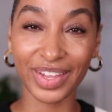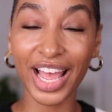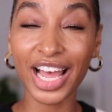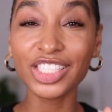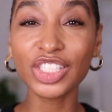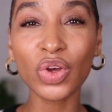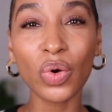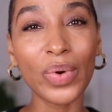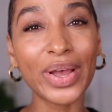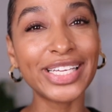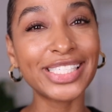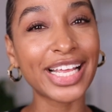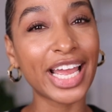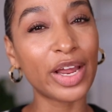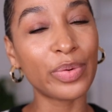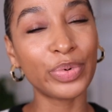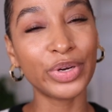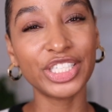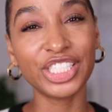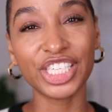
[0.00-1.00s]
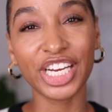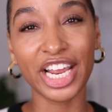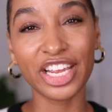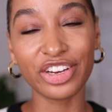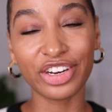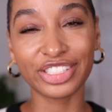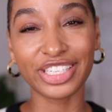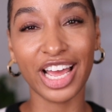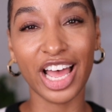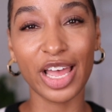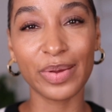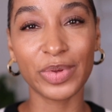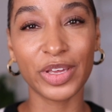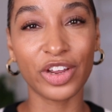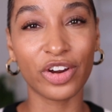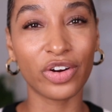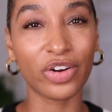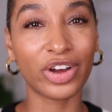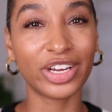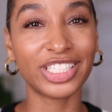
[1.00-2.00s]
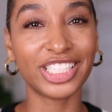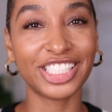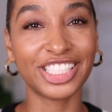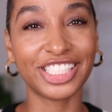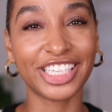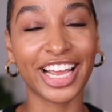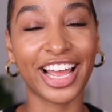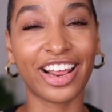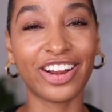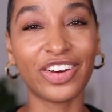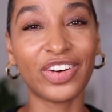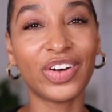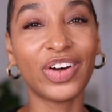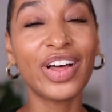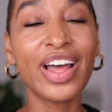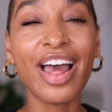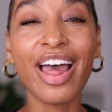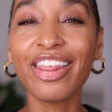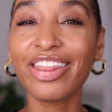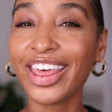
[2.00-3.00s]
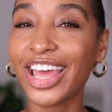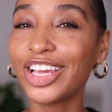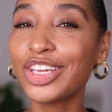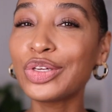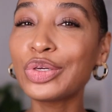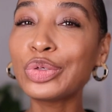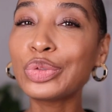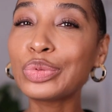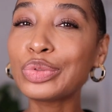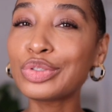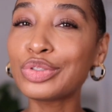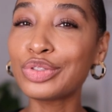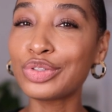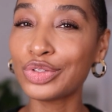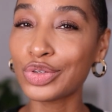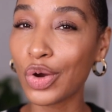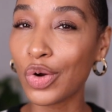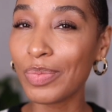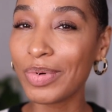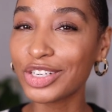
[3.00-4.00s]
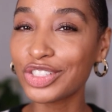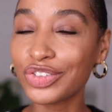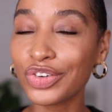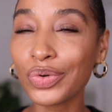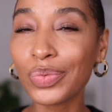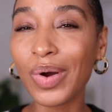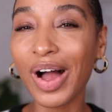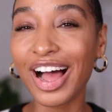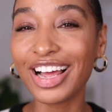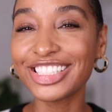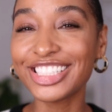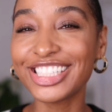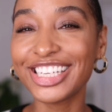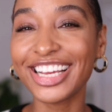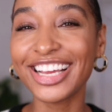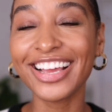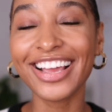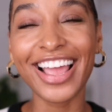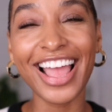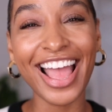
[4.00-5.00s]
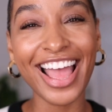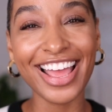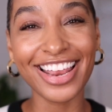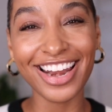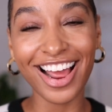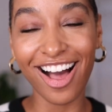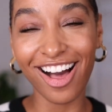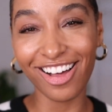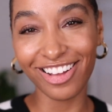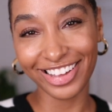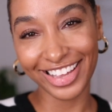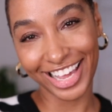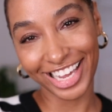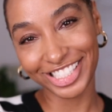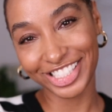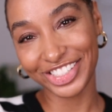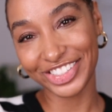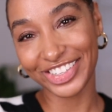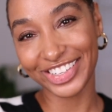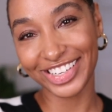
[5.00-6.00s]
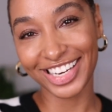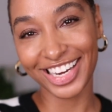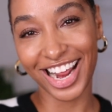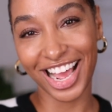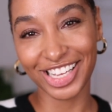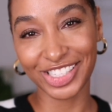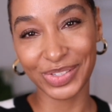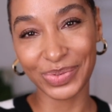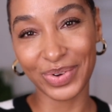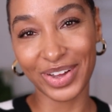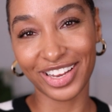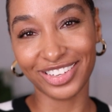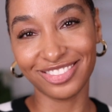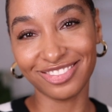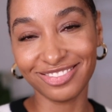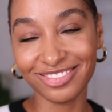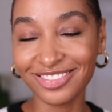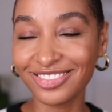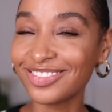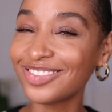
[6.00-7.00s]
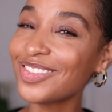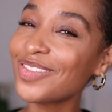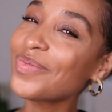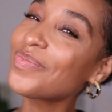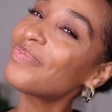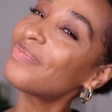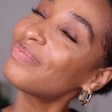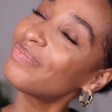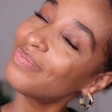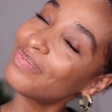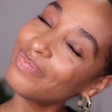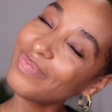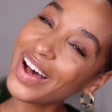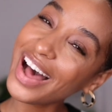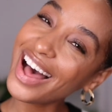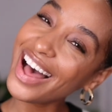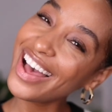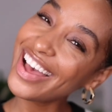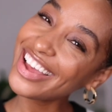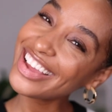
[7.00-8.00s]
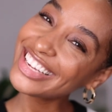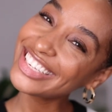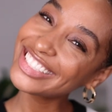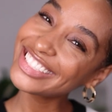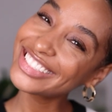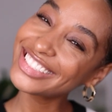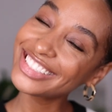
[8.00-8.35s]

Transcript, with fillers: As always, I appreciate your time here on this channel. Thank you so much for watching, and I'll catch you in the next one. Bye.